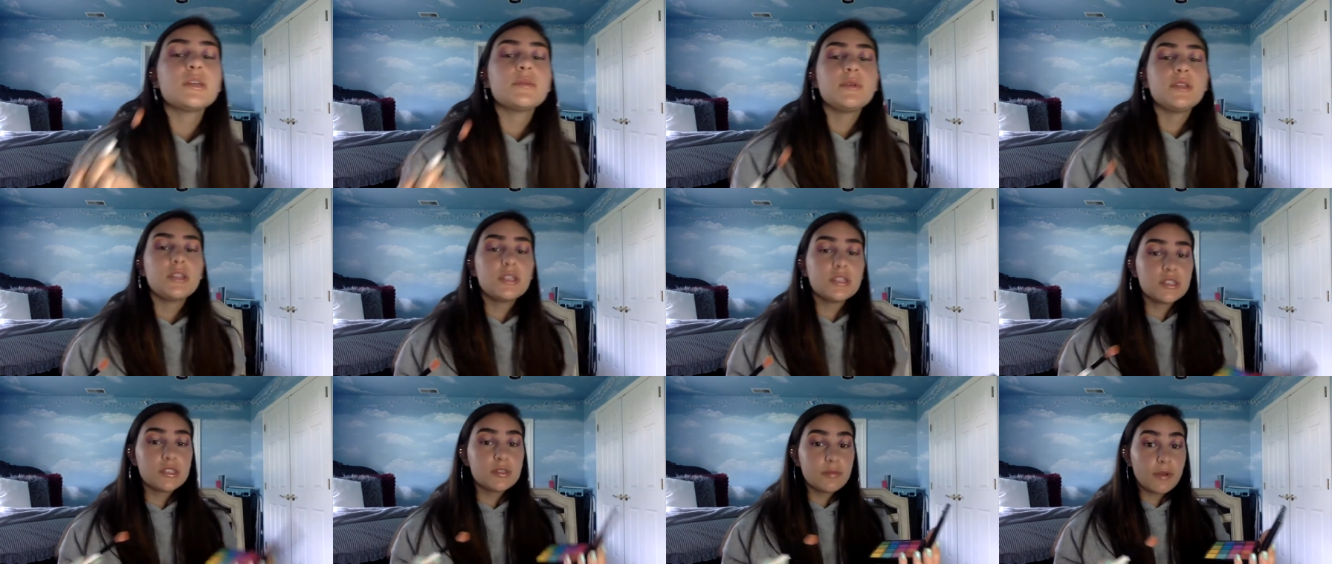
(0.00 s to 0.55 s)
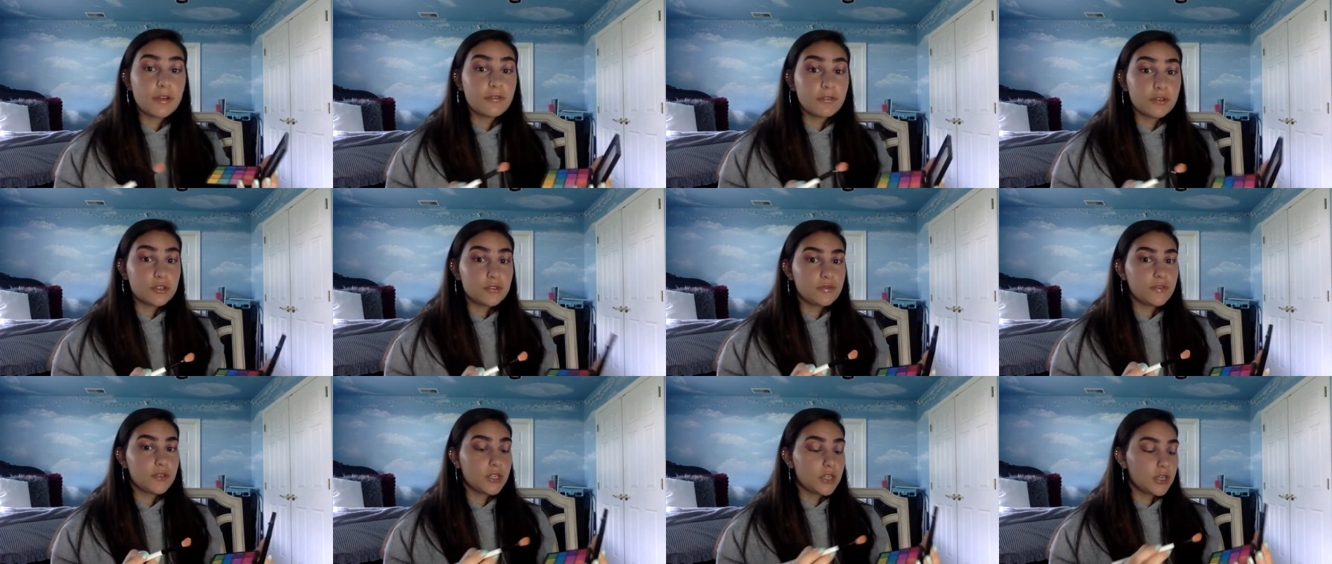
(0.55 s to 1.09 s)
I mean, this is my
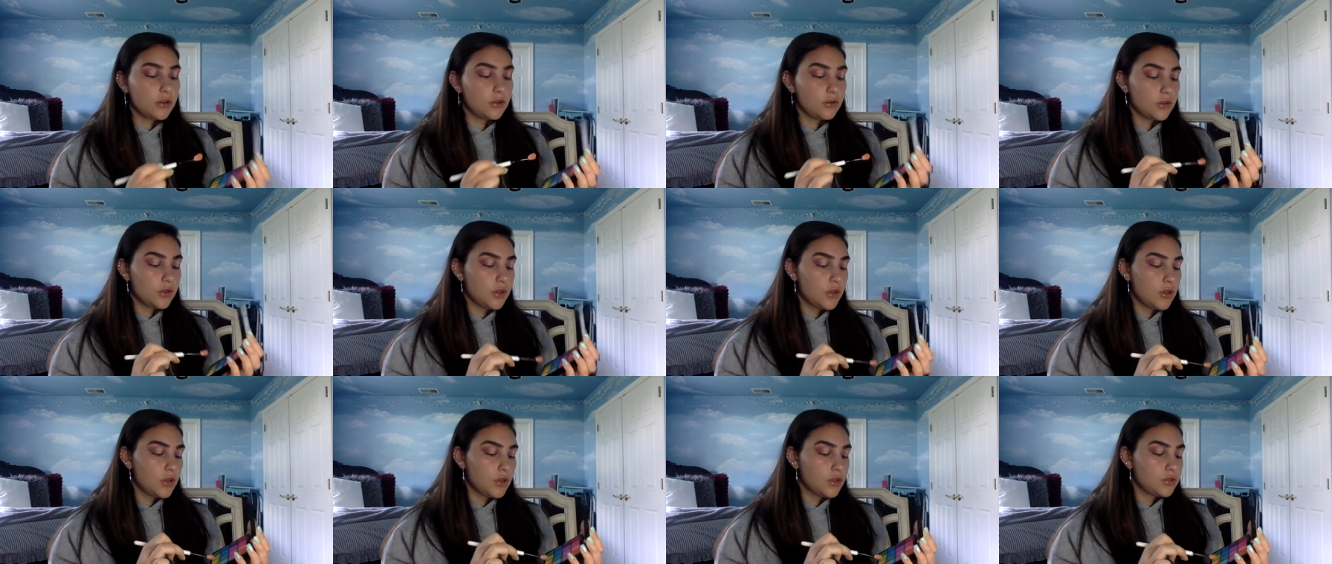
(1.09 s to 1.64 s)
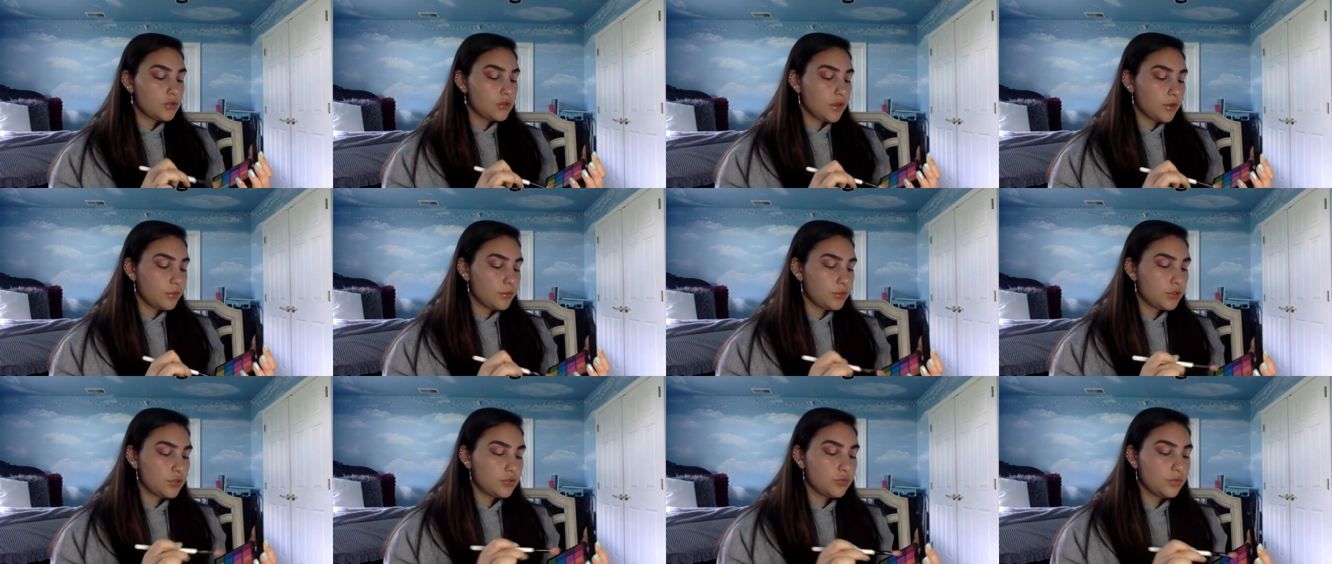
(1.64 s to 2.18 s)
first video, so I
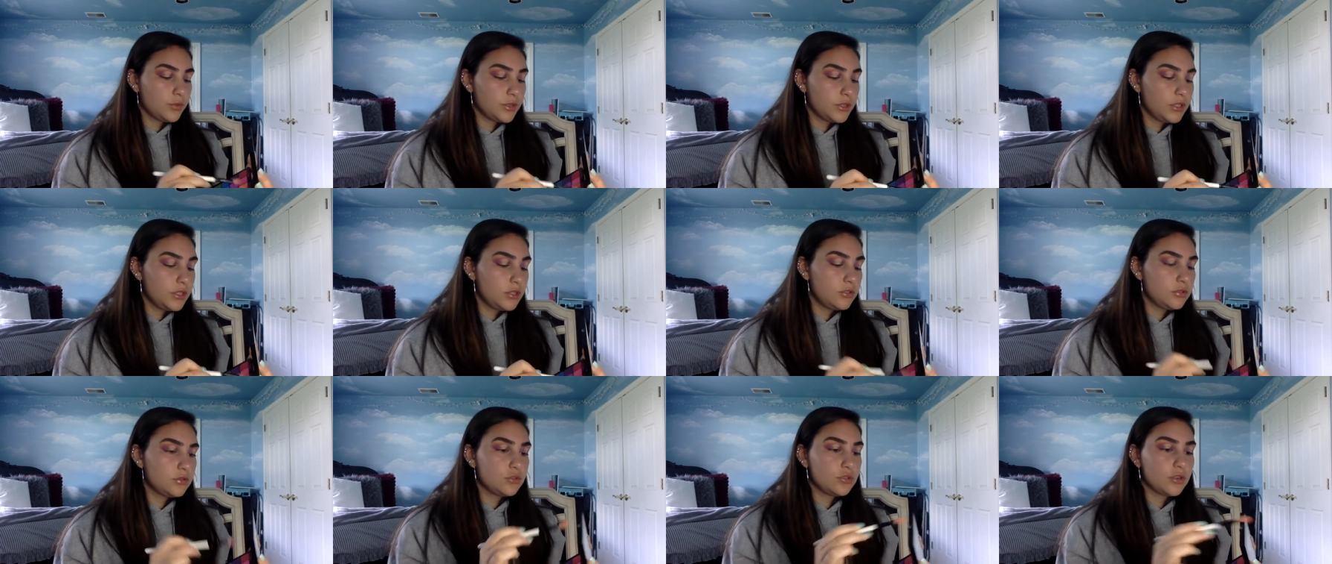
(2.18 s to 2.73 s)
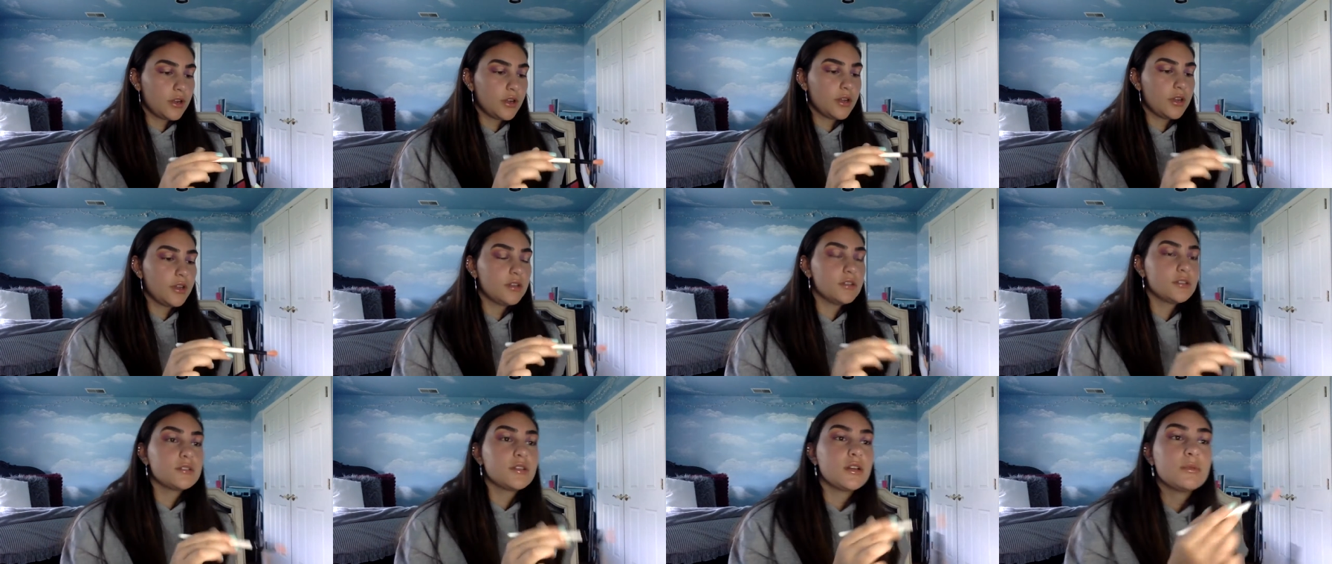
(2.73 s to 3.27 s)
was just really trying.